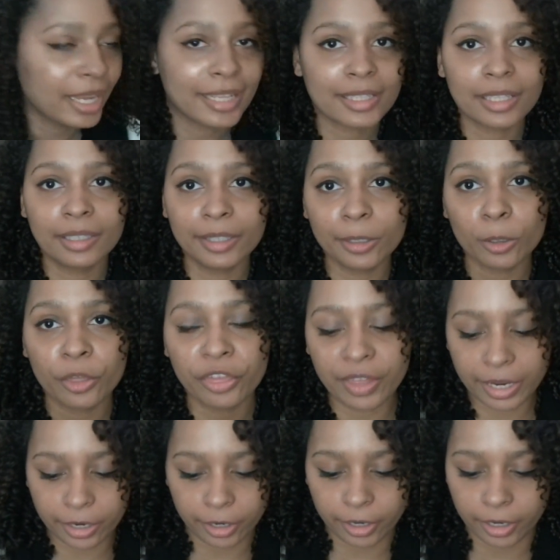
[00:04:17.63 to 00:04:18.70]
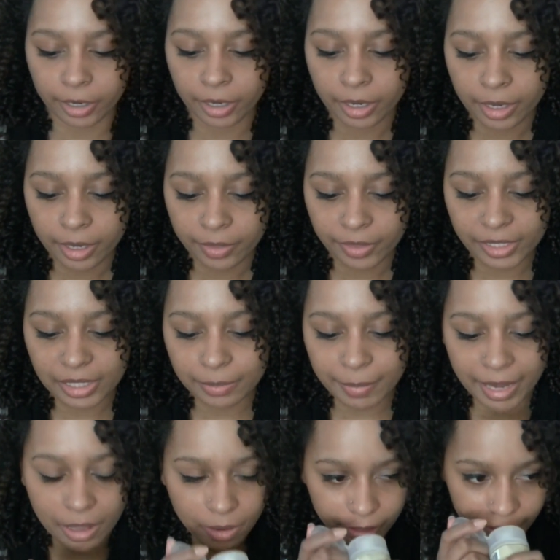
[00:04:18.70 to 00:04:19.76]
It's a little thicker. The
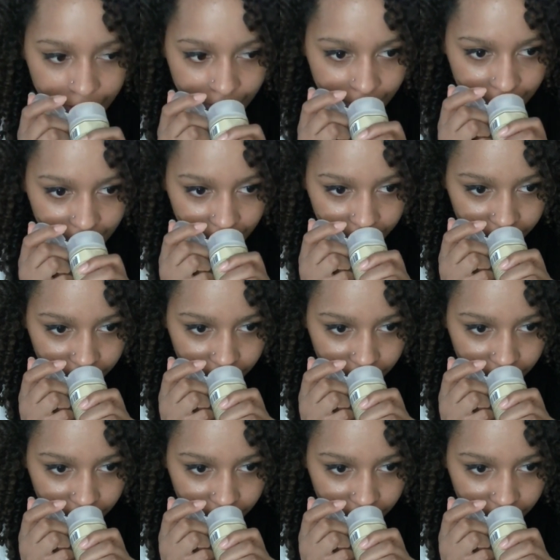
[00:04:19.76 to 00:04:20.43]
smell is